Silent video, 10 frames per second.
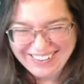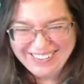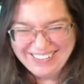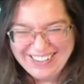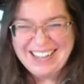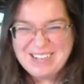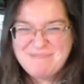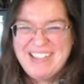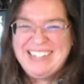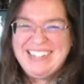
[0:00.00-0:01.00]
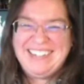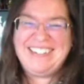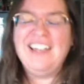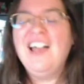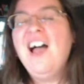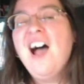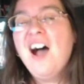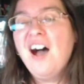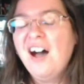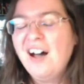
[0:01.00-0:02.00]
gotta bell it.
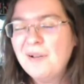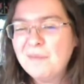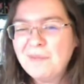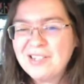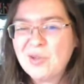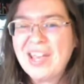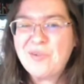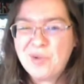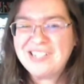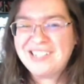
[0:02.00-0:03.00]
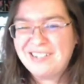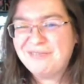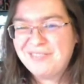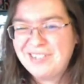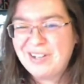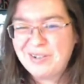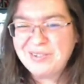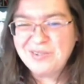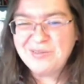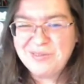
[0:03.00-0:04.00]
So yeah, which if
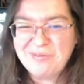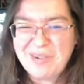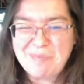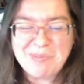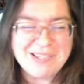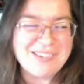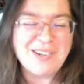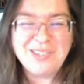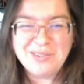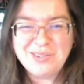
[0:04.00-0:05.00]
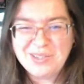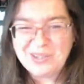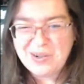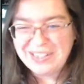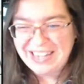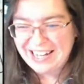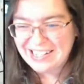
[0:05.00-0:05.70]
you read Berserk, you know what that is.